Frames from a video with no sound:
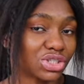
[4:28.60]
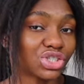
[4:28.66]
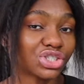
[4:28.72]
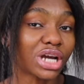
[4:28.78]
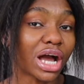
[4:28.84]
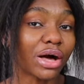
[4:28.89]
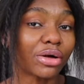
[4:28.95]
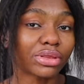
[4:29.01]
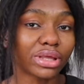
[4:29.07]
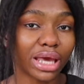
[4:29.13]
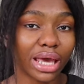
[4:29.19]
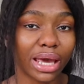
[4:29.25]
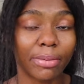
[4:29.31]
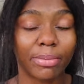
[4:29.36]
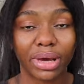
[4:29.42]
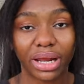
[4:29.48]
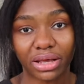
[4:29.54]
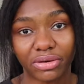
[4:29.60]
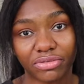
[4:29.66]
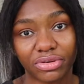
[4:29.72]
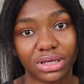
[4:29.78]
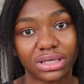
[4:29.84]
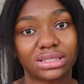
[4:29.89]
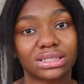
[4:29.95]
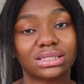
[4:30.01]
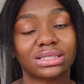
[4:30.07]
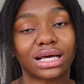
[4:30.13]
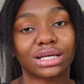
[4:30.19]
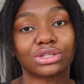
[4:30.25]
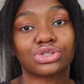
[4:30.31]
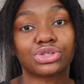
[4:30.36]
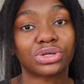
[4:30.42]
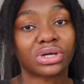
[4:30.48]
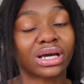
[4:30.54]
child care benefits
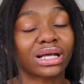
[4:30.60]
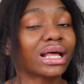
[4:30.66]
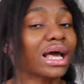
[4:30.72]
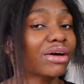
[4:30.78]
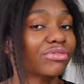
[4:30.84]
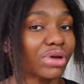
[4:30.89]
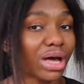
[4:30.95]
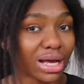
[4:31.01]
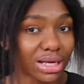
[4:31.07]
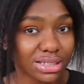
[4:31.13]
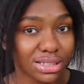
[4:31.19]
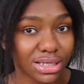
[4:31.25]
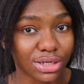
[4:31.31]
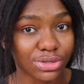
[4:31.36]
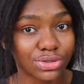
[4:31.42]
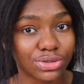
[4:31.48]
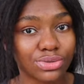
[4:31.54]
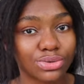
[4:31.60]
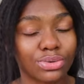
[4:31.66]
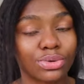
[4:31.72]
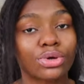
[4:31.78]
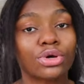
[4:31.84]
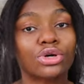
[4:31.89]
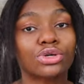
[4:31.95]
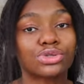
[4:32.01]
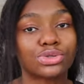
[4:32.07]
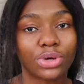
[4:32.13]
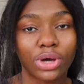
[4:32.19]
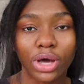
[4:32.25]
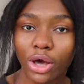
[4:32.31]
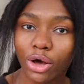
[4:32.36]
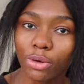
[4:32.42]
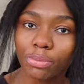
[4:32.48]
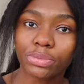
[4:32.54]
that you can have access to
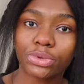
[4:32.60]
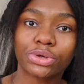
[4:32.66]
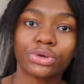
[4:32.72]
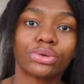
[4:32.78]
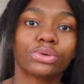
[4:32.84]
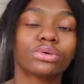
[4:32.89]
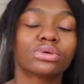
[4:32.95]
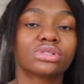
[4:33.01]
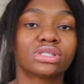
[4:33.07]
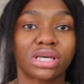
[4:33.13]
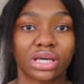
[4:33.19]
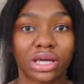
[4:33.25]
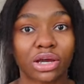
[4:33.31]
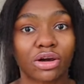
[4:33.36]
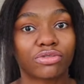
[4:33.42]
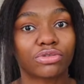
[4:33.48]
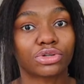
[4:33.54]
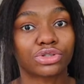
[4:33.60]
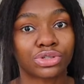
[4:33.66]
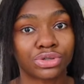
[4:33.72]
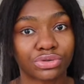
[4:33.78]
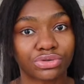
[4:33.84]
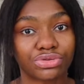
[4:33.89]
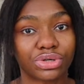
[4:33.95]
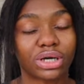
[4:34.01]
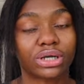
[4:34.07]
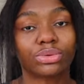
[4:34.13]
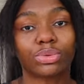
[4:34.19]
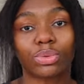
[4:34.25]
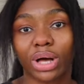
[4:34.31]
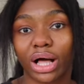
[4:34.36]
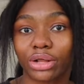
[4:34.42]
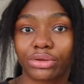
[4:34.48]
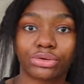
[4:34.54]
help you take care of your children
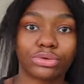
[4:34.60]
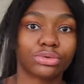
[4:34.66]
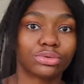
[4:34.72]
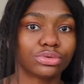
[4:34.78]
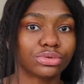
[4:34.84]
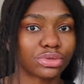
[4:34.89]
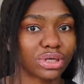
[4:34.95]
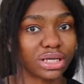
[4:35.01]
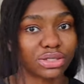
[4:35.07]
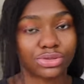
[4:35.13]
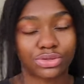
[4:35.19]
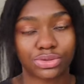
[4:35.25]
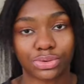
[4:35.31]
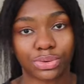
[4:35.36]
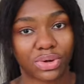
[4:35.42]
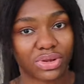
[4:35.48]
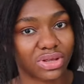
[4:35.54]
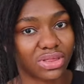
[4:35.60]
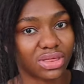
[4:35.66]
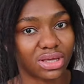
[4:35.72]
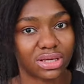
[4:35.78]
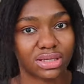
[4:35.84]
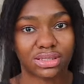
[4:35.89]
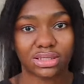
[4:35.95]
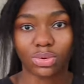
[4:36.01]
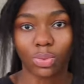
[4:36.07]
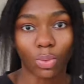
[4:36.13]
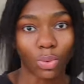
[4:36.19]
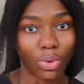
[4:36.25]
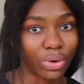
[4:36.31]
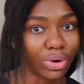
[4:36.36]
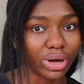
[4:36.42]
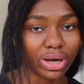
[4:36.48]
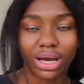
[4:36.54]
while you get to do other things,
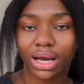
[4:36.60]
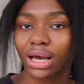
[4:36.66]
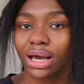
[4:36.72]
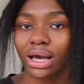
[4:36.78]
work,